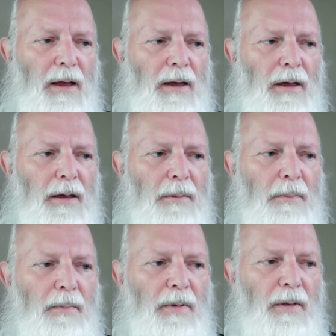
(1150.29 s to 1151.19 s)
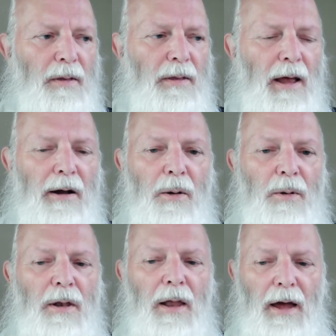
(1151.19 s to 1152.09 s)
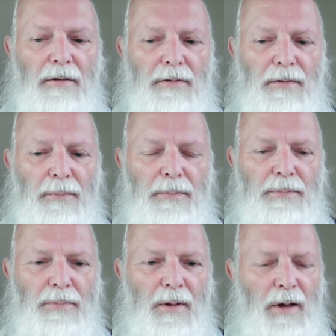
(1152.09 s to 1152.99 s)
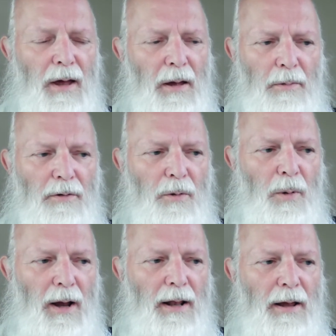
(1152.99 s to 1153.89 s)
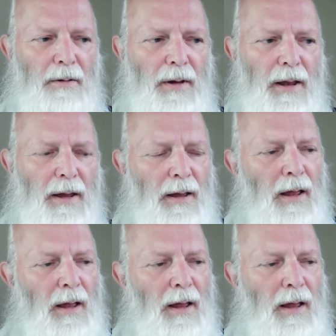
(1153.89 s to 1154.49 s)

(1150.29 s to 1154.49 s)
their own life. Okay, I was quite clear really.